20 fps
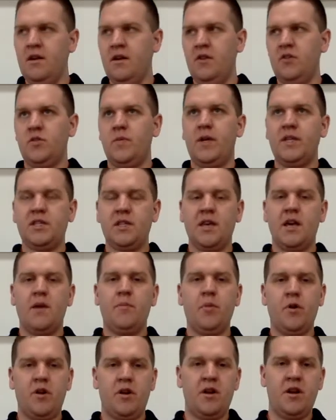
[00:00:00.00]
So basically, I
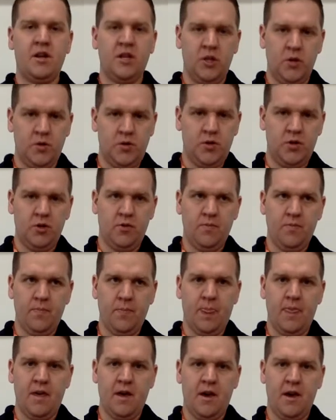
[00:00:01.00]
put it on YouTube,
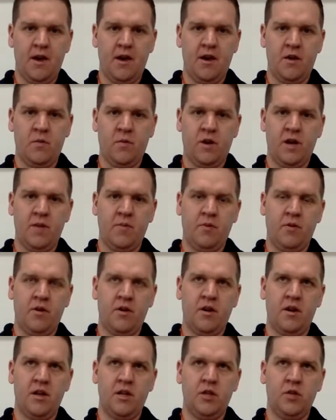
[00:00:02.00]
and when I put it
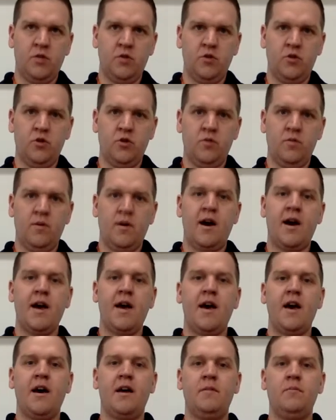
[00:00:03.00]
on YouTube, I
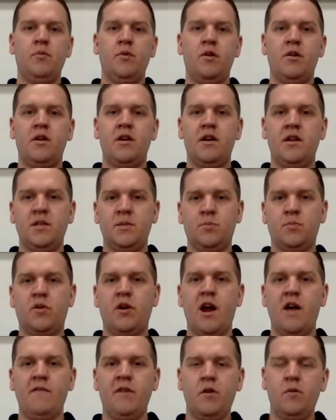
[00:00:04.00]
had put it as
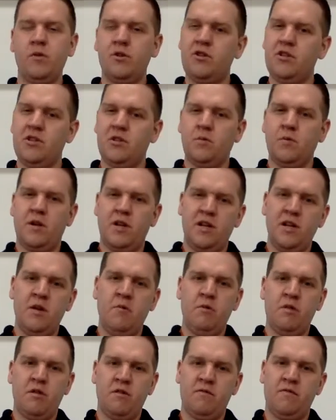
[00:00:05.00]
private, which is what I did
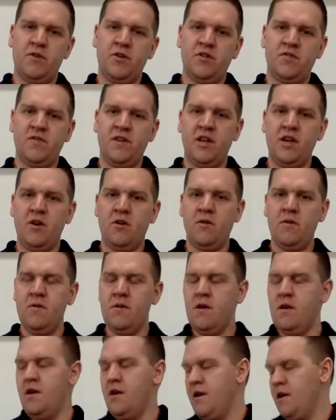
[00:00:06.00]
with the first video.
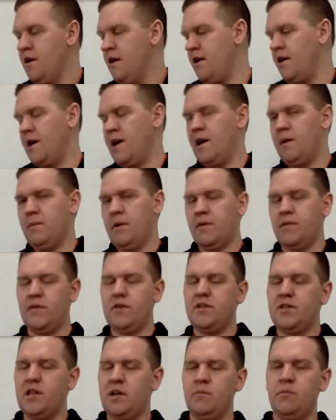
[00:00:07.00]
But for
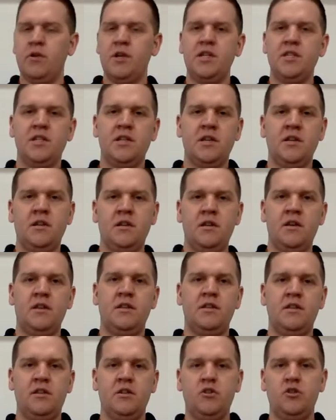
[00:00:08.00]
some reason, it
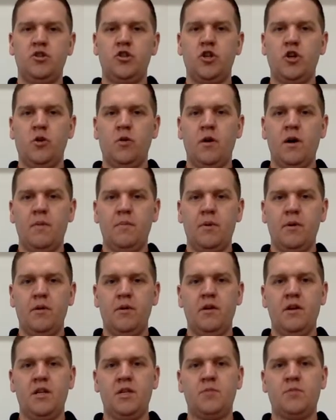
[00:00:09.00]
didn't show up
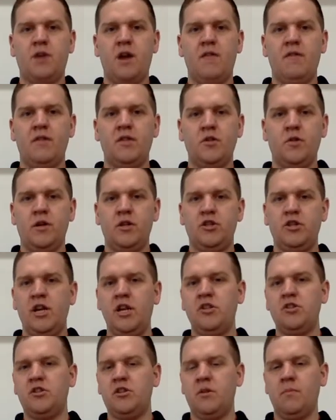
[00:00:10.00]
as private, so I
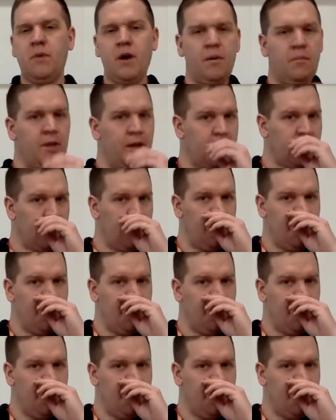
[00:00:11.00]
changed it to public.